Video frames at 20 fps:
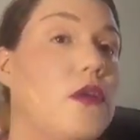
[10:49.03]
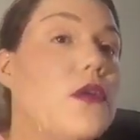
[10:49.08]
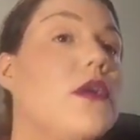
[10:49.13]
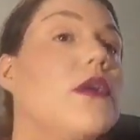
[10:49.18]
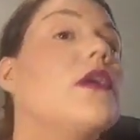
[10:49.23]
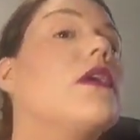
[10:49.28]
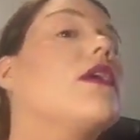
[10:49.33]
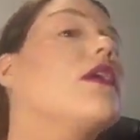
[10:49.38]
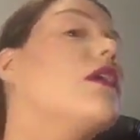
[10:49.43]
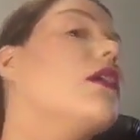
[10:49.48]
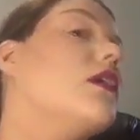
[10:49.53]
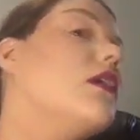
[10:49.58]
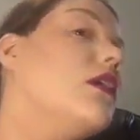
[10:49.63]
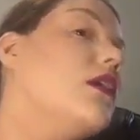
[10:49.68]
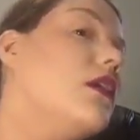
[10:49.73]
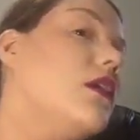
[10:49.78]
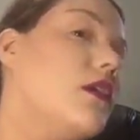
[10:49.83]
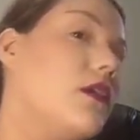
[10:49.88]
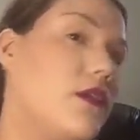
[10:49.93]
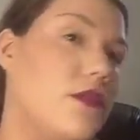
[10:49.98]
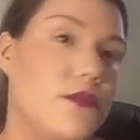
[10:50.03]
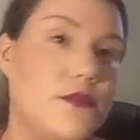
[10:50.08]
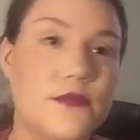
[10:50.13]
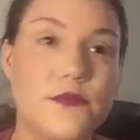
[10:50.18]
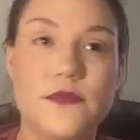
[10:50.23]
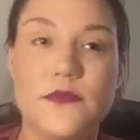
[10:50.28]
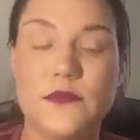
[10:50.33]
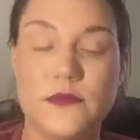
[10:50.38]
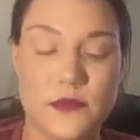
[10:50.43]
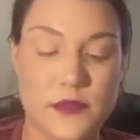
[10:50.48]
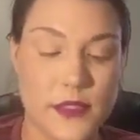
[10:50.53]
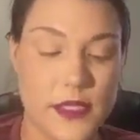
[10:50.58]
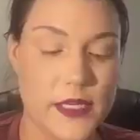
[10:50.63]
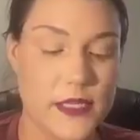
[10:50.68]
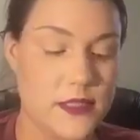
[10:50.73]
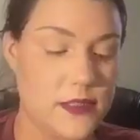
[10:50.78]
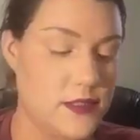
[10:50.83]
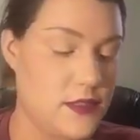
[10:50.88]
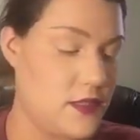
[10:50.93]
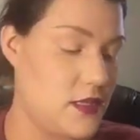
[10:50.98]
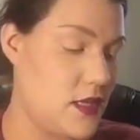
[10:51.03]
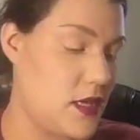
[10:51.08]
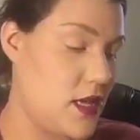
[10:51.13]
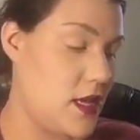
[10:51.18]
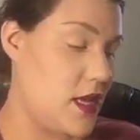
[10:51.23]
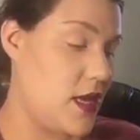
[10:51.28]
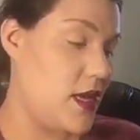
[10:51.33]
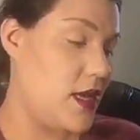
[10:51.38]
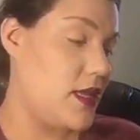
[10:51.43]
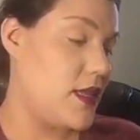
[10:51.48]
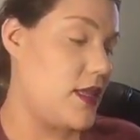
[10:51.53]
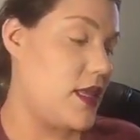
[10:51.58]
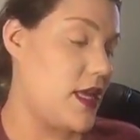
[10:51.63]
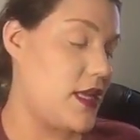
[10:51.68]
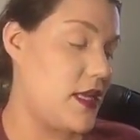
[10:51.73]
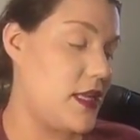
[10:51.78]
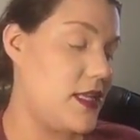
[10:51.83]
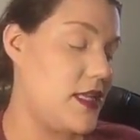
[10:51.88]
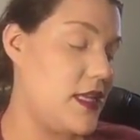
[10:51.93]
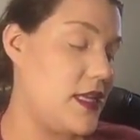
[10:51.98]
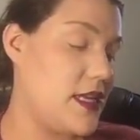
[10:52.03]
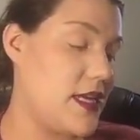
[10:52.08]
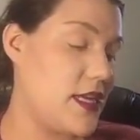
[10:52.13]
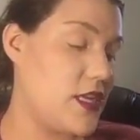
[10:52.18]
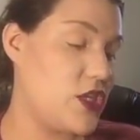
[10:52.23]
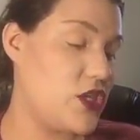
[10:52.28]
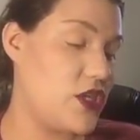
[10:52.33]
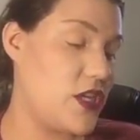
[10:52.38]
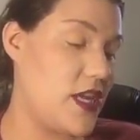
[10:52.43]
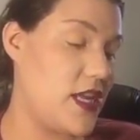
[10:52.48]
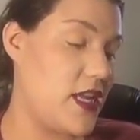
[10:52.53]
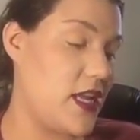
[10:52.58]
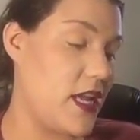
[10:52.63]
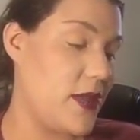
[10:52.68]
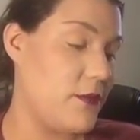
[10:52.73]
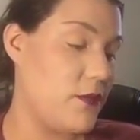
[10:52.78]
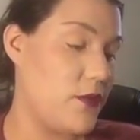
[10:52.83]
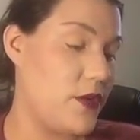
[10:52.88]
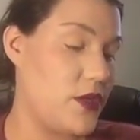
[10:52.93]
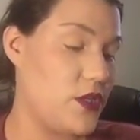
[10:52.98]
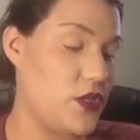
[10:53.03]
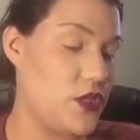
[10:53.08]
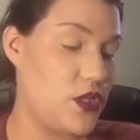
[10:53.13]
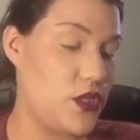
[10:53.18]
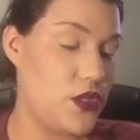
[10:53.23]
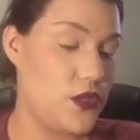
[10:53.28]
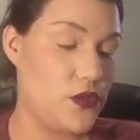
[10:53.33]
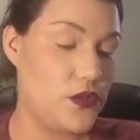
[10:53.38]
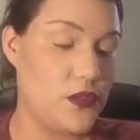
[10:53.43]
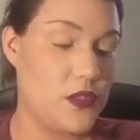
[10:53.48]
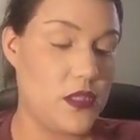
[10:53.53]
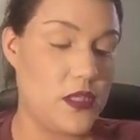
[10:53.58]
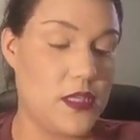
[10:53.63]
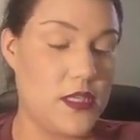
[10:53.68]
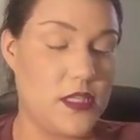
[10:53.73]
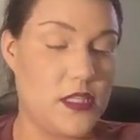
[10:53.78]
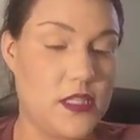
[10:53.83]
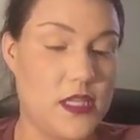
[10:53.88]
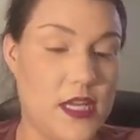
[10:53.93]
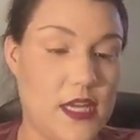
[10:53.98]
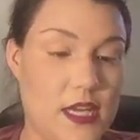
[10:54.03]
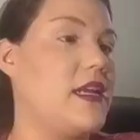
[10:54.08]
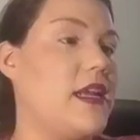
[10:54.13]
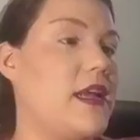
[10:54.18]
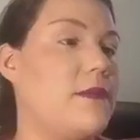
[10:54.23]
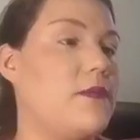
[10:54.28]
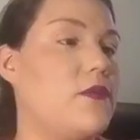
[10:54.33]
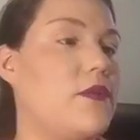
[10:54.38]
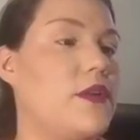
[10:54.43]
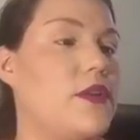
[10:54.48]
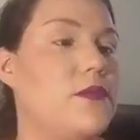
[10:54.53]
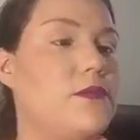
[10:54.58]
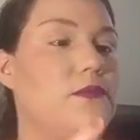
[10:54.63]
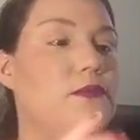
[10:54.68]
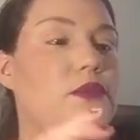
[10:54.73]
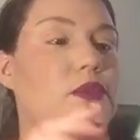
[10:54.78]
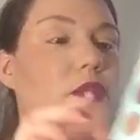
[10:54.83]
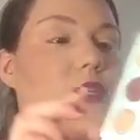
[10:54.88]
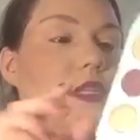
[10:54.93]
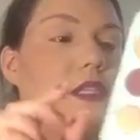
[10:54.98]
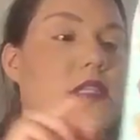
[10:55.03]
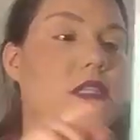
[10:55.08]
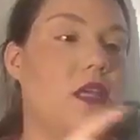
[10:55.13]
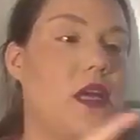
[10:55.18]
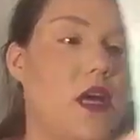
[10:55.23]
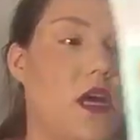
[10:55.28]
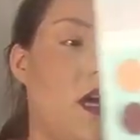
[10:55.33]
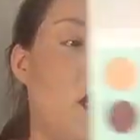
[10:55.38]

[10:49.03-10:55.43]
Okay, nice. Then the next shade I'm going to use is and I'm going to put